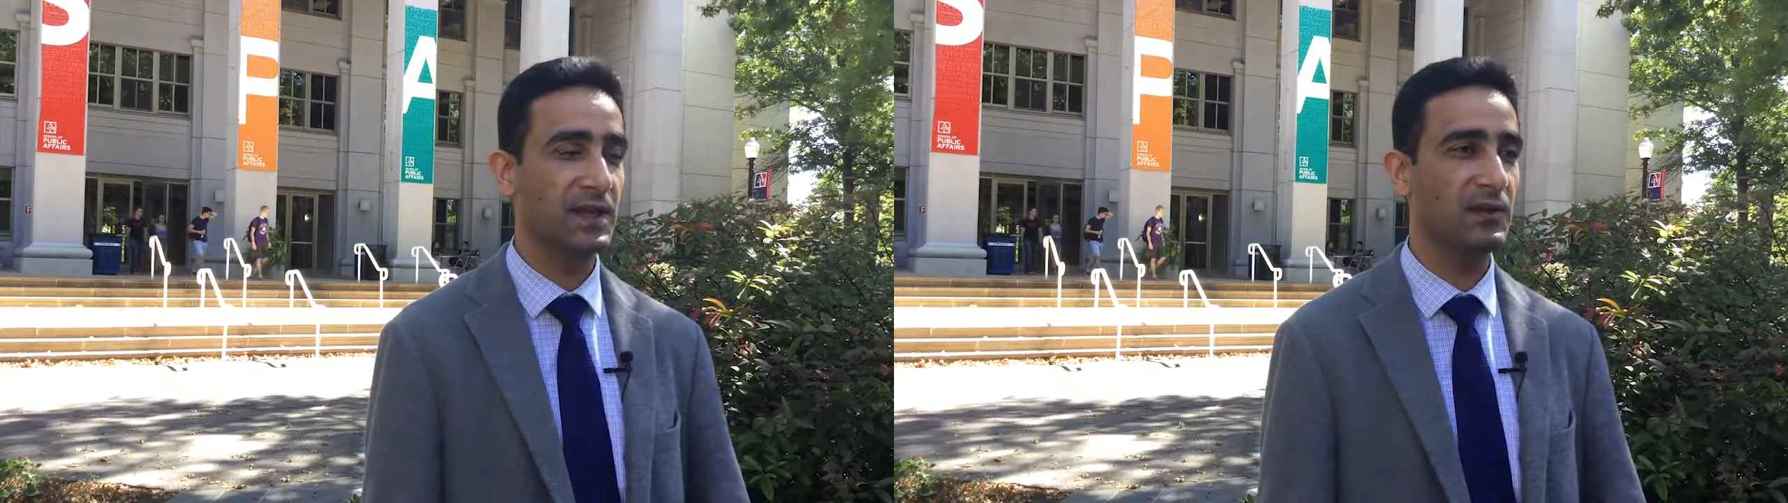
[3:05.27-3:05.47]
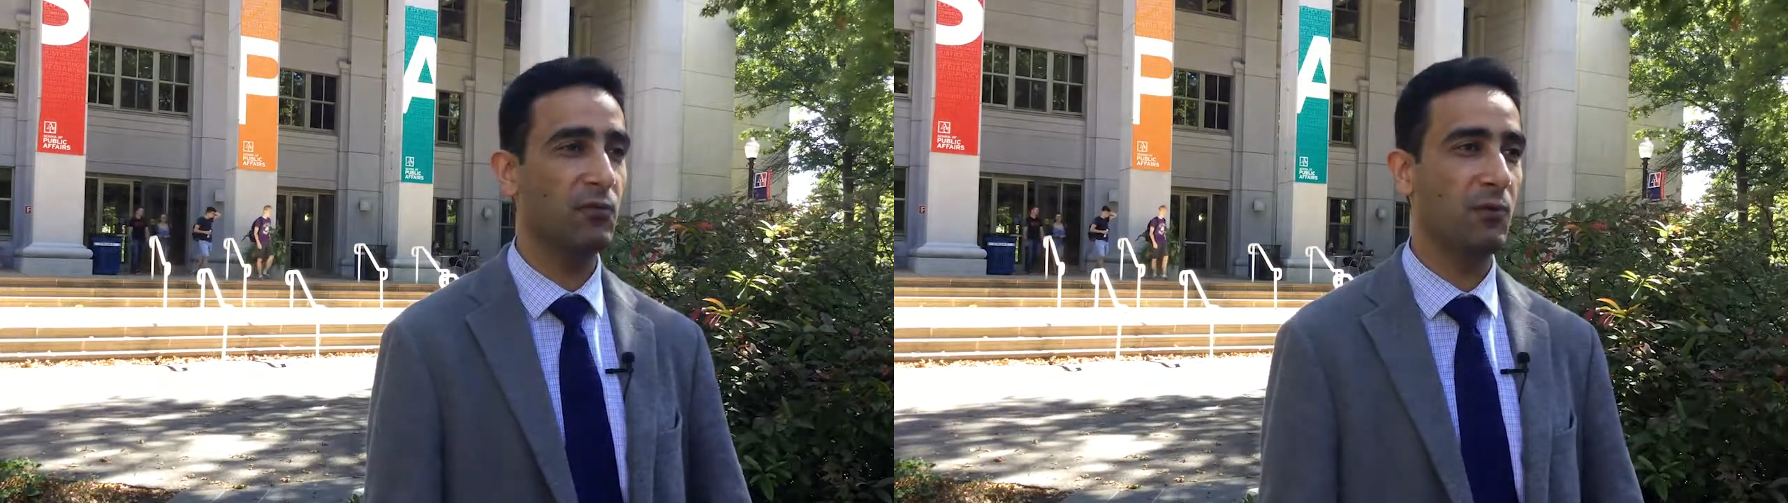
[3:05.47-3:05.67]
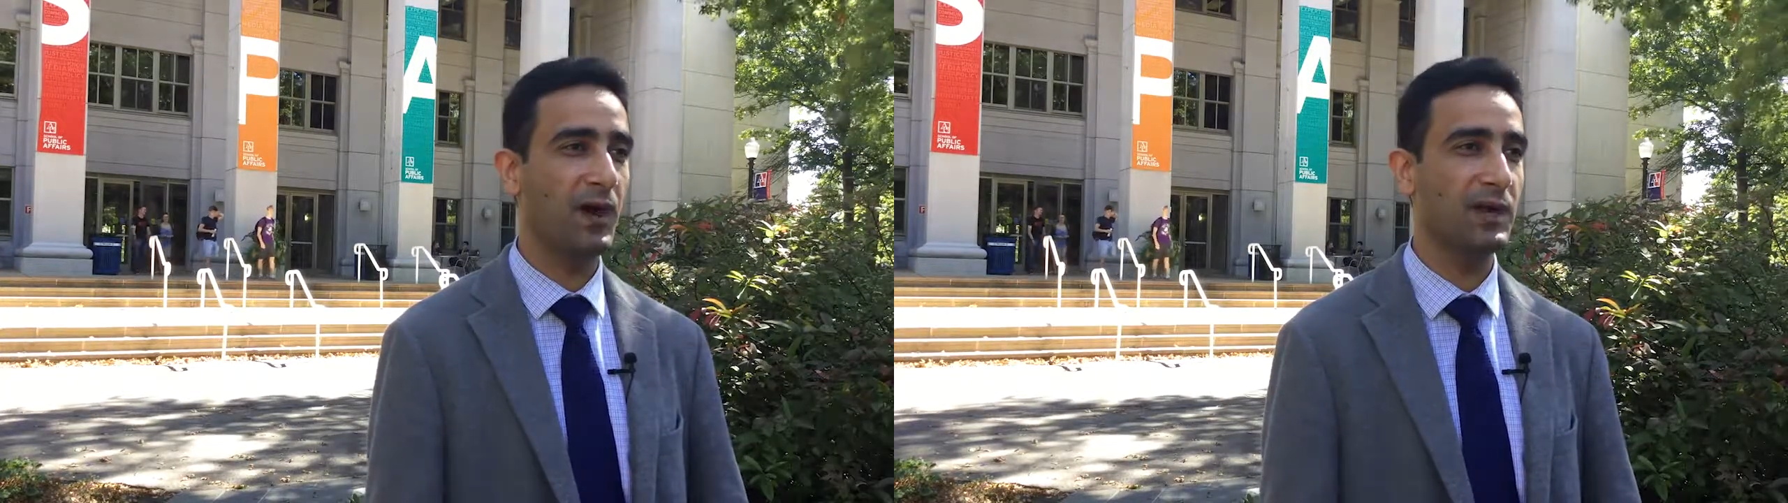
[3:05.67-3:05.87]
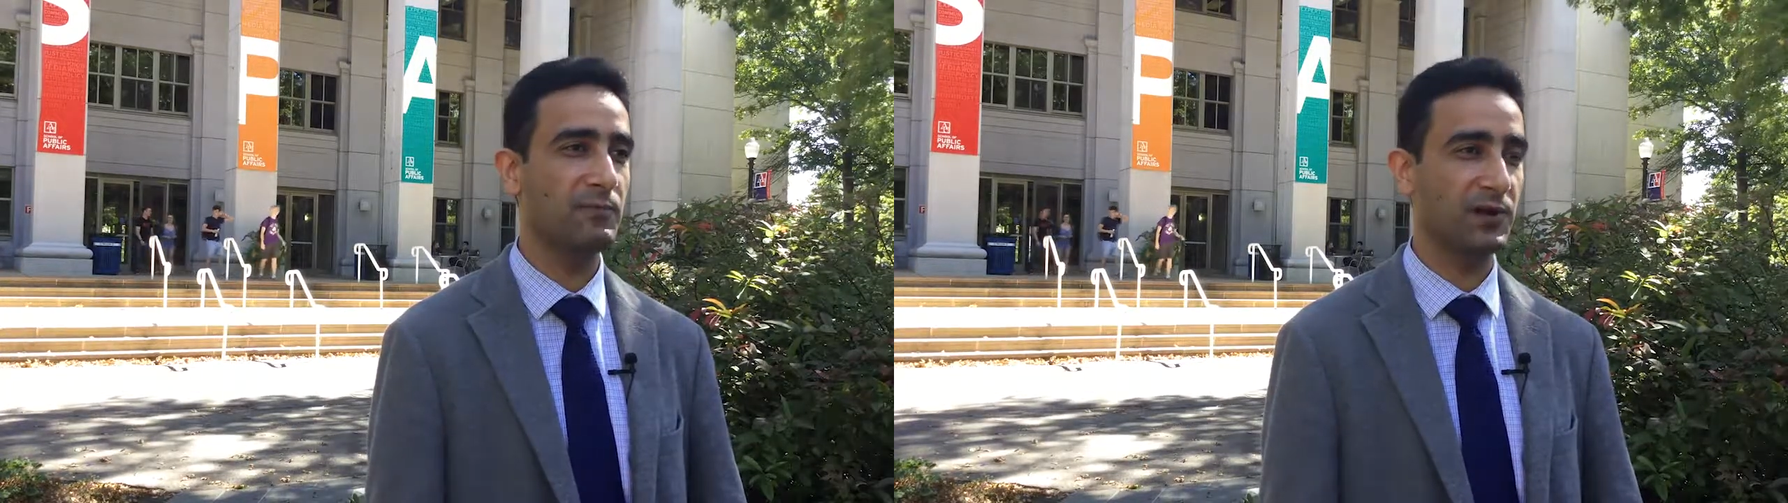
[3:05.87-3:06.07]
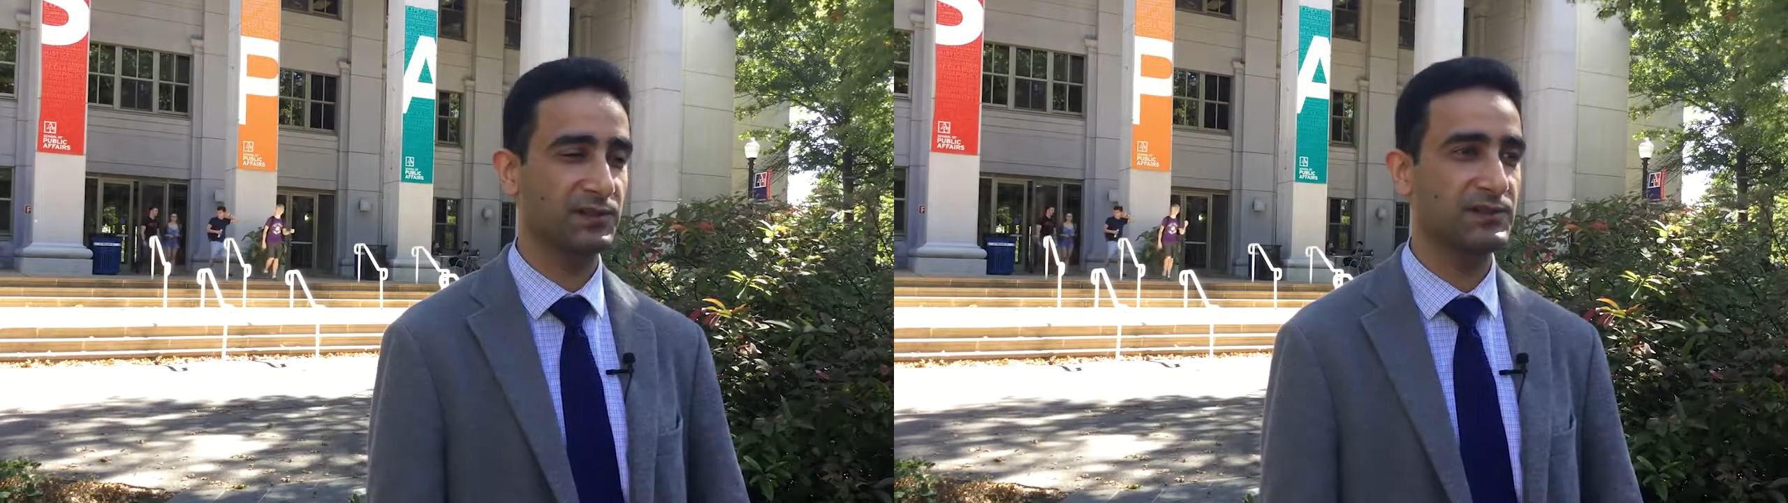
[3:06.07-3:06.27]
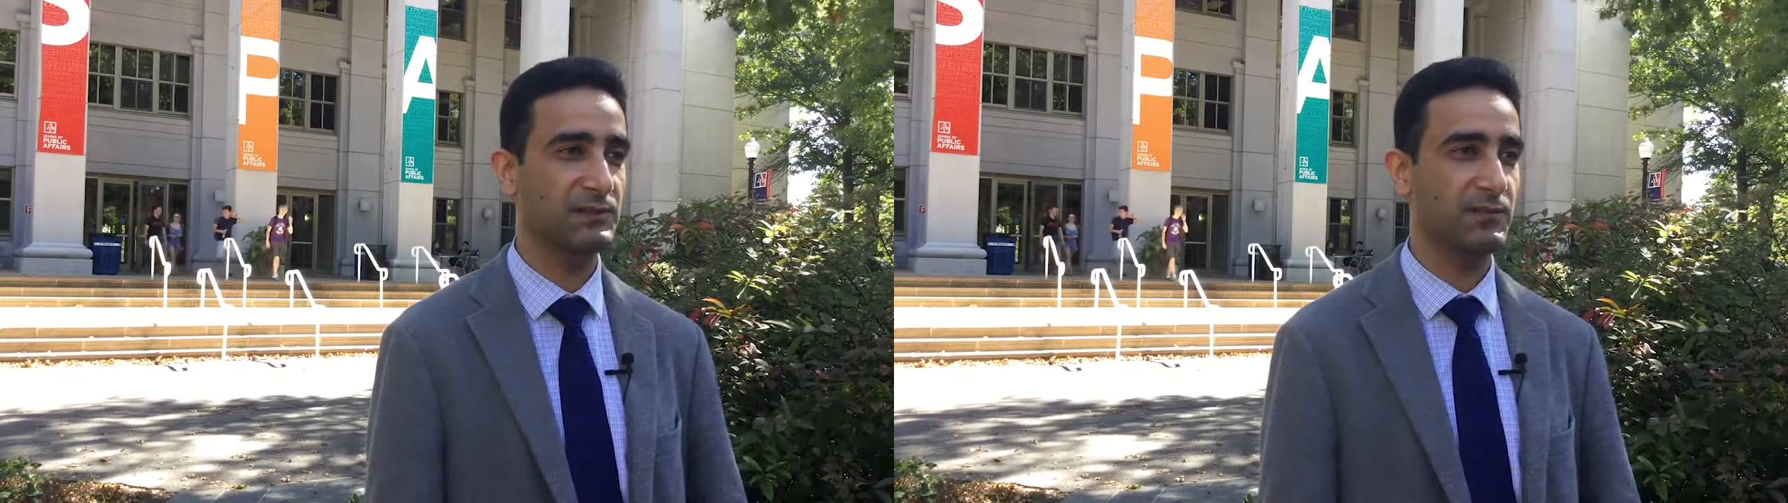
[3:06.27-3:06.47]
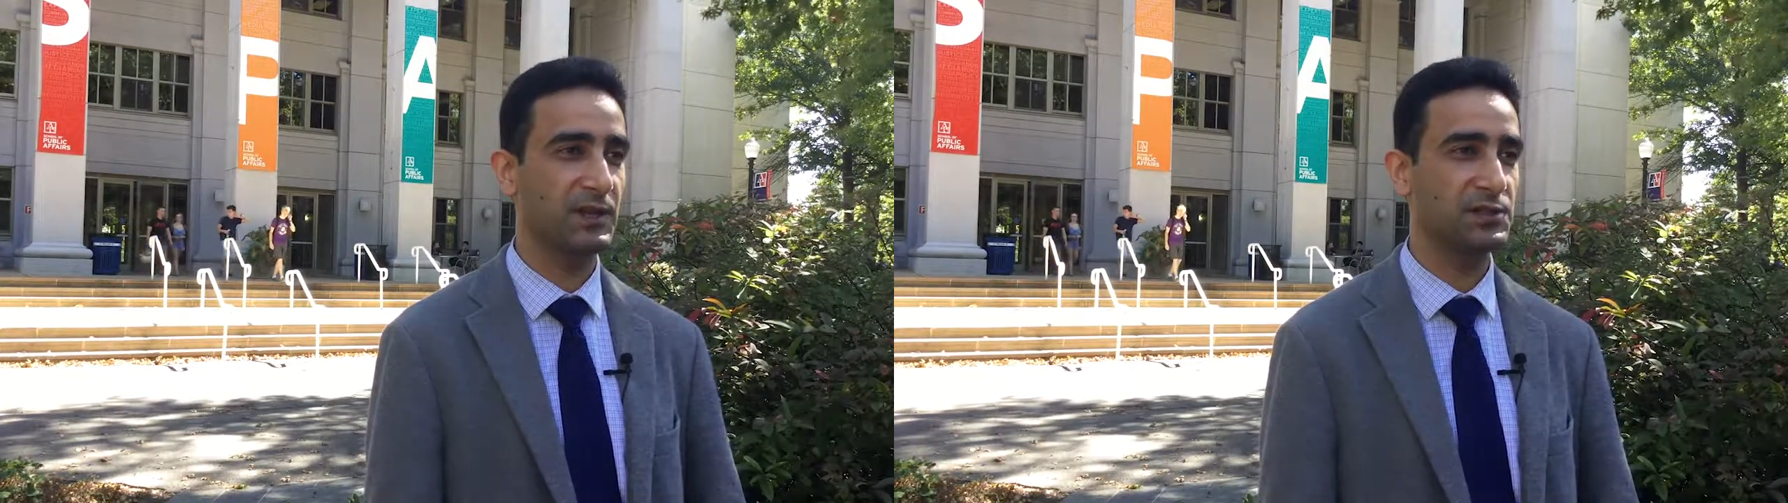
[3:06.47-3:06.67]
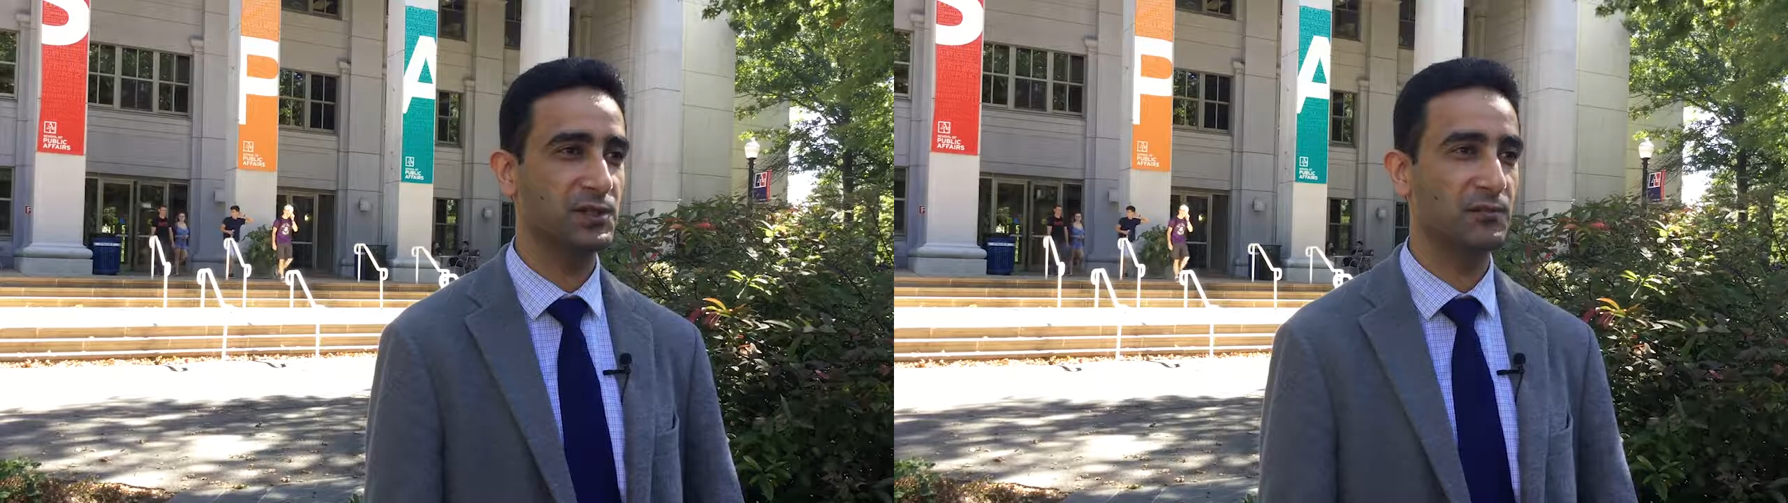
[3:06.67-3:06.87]
and why
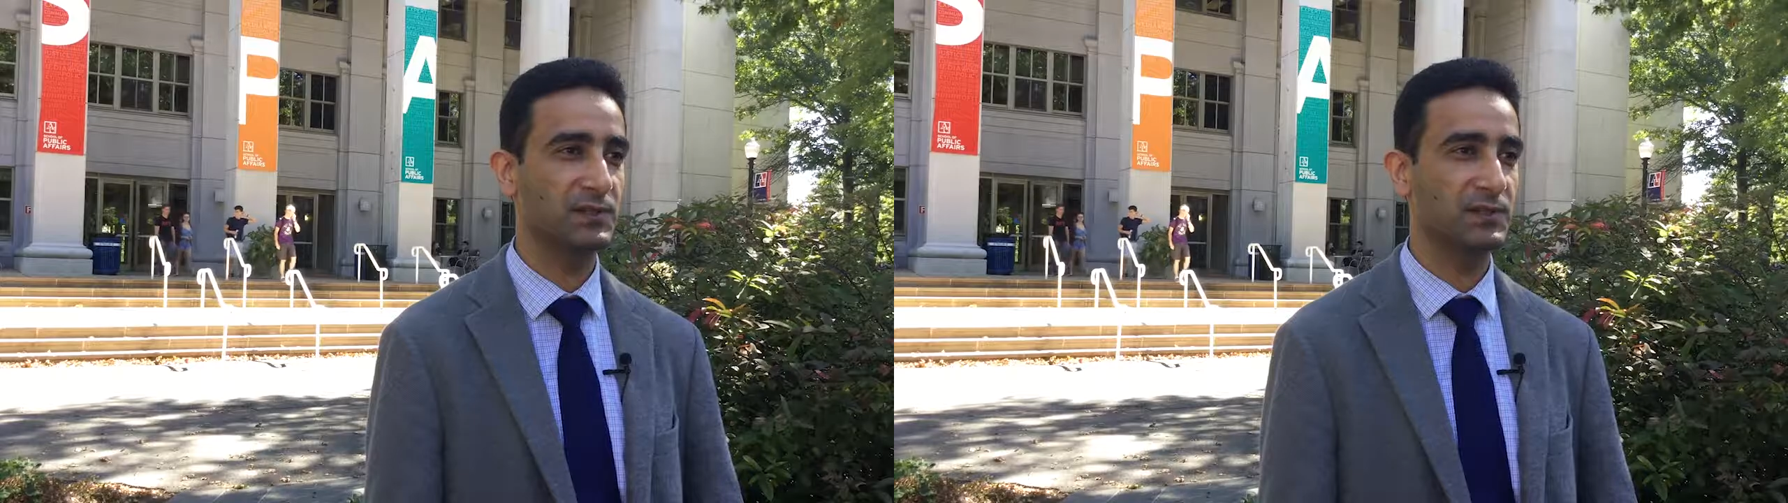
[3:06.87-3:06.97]
participation